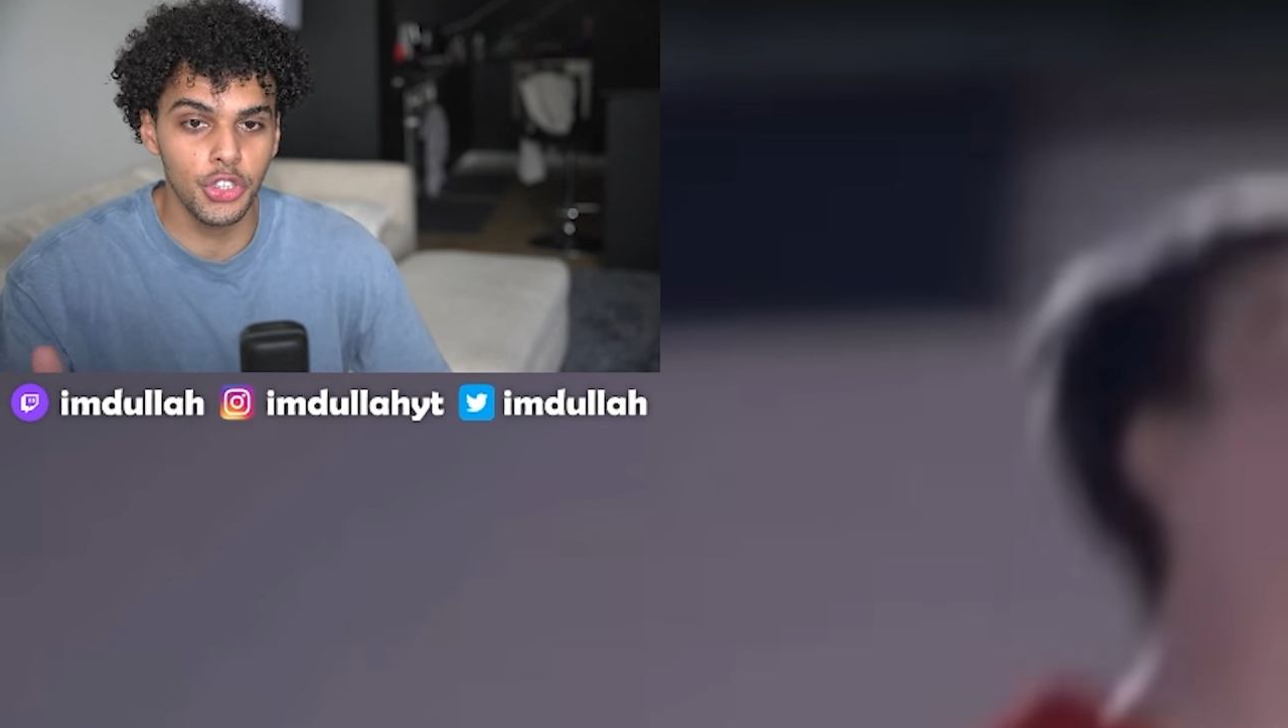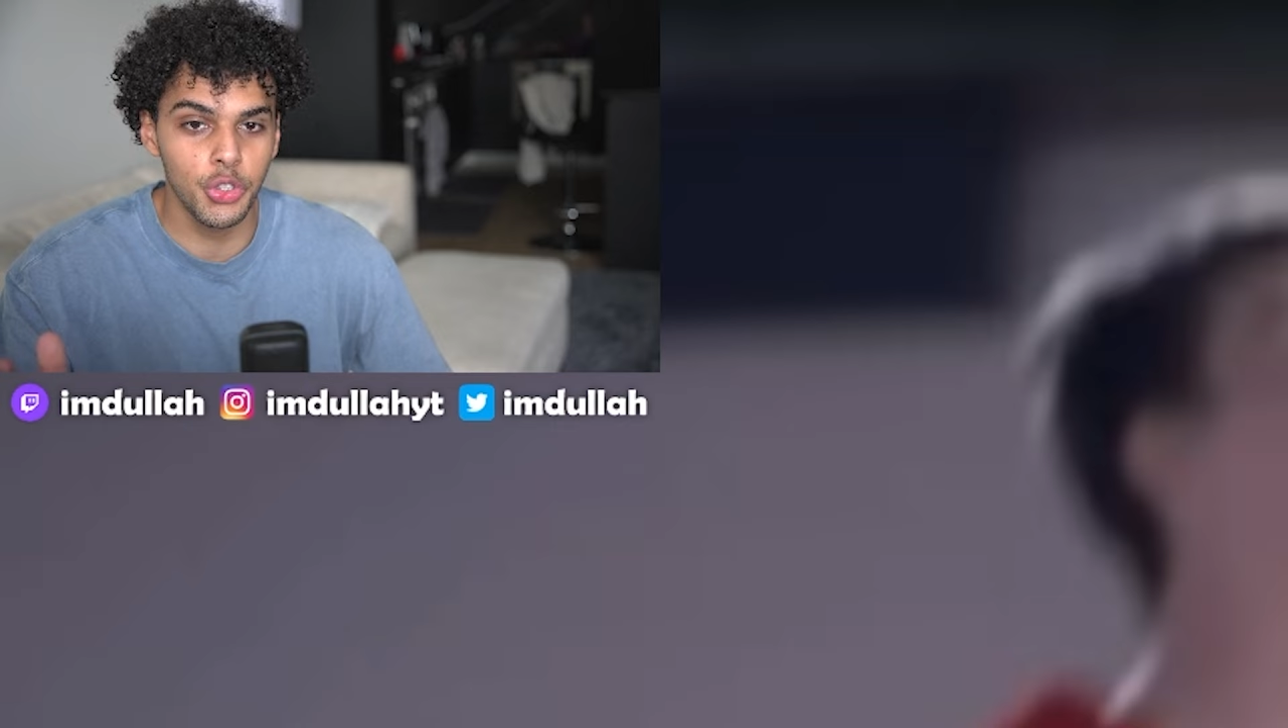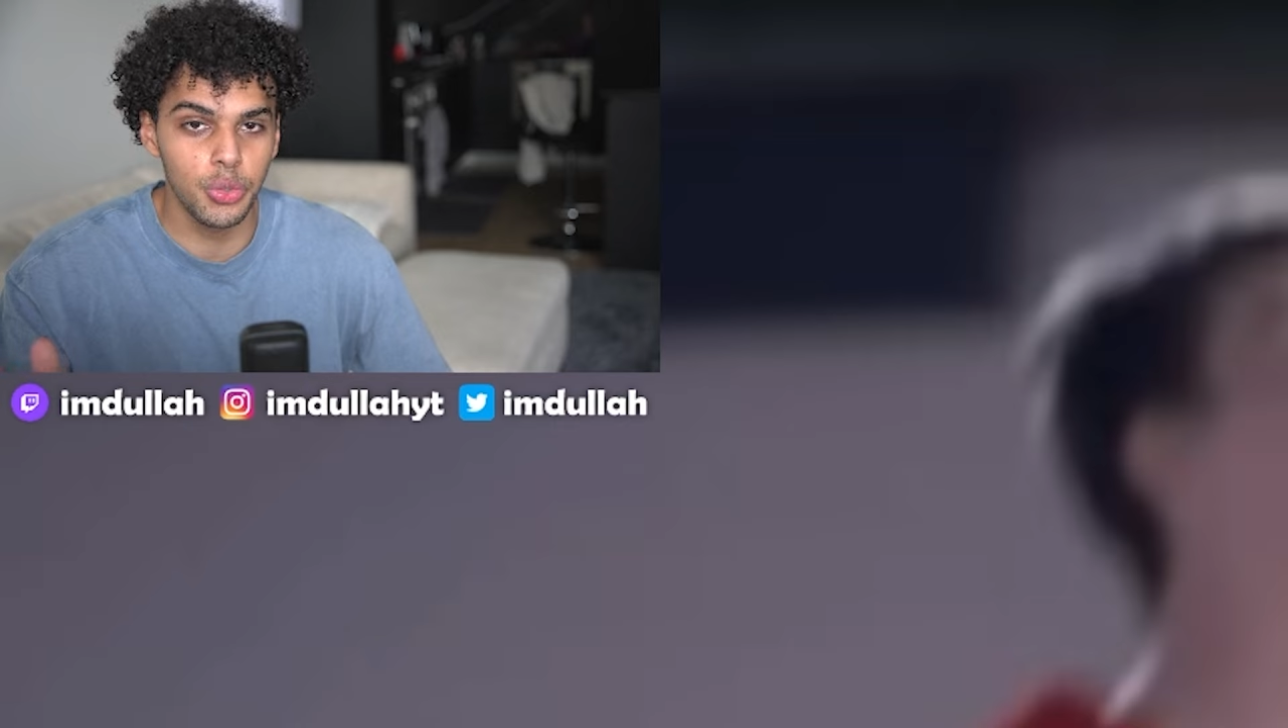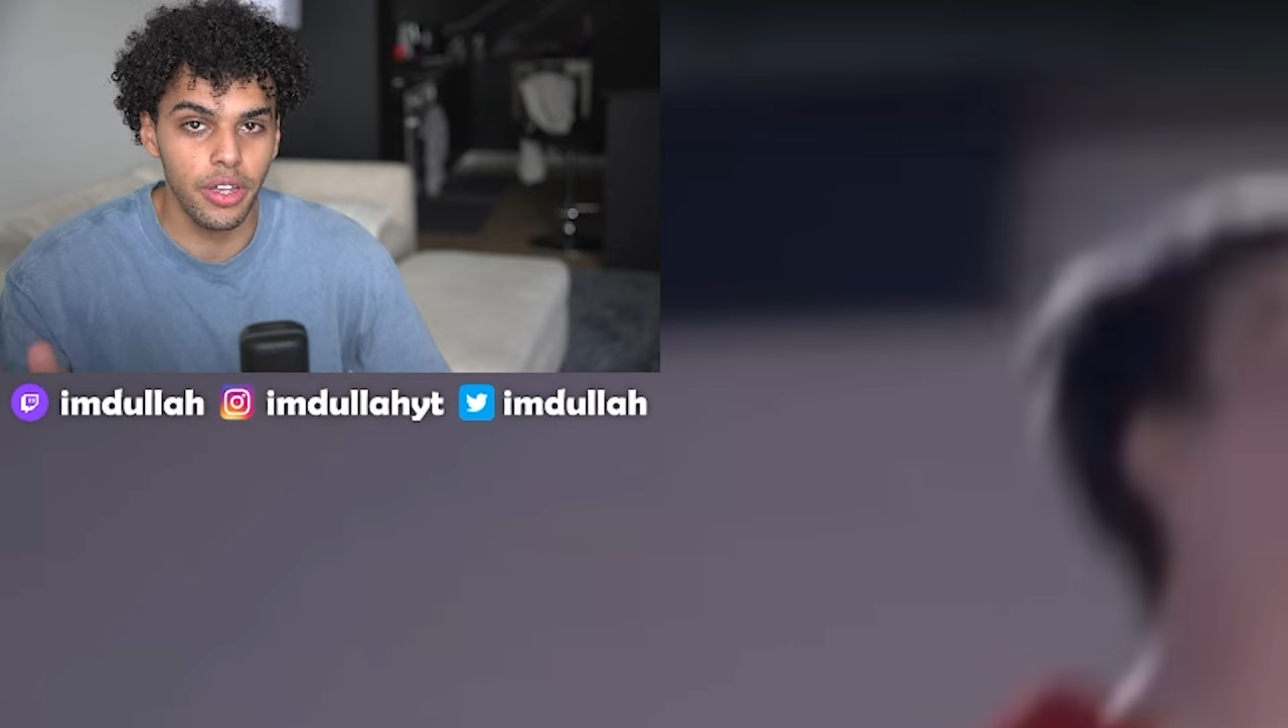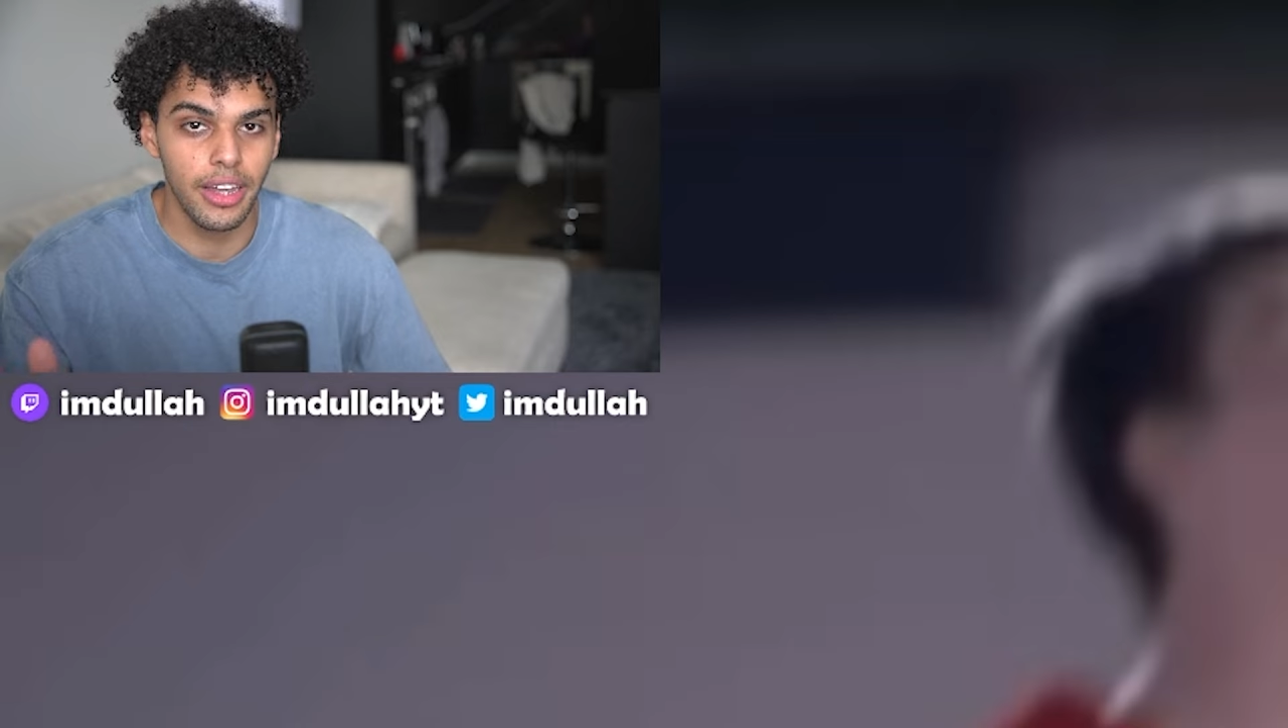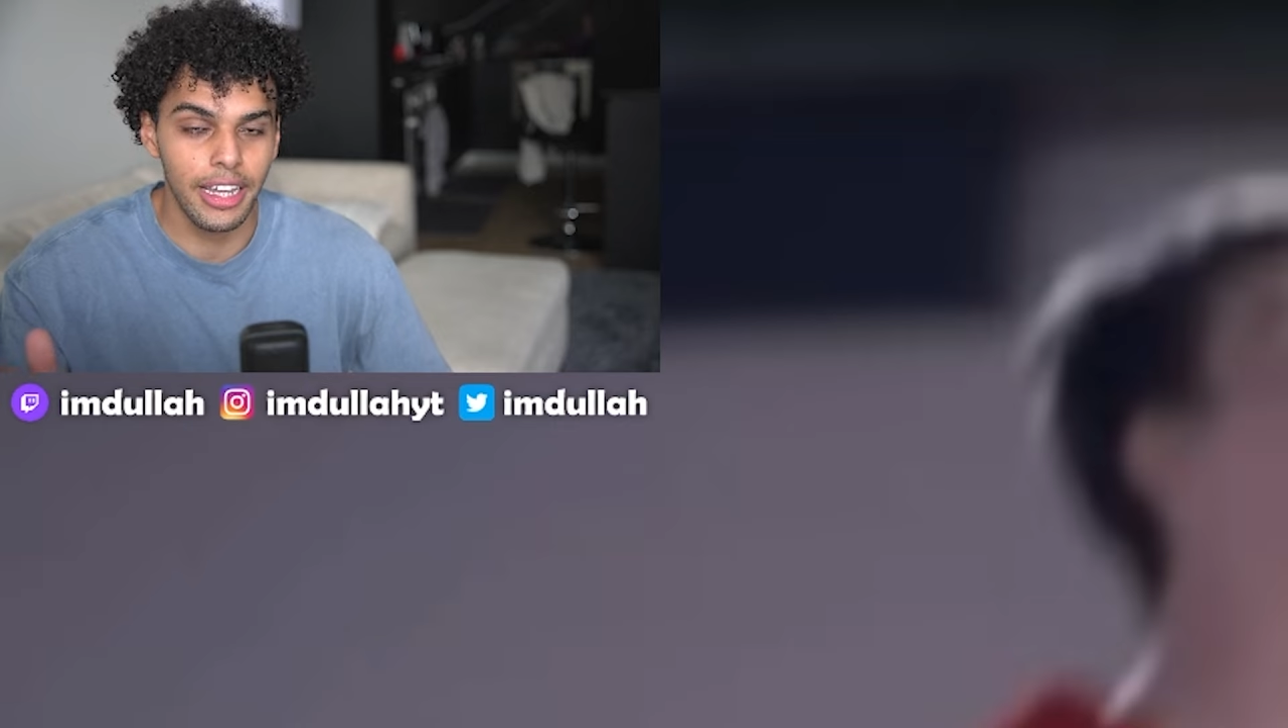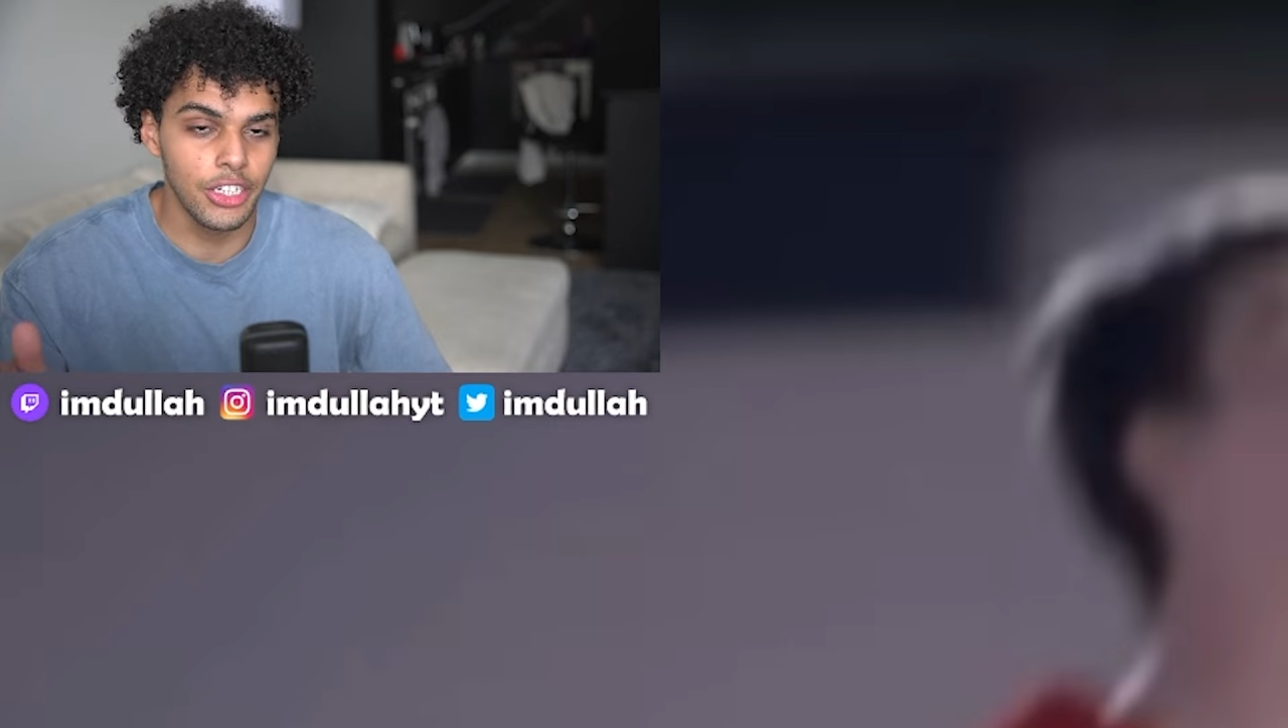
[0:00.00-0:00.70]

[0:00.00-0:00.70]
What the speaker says: shoot,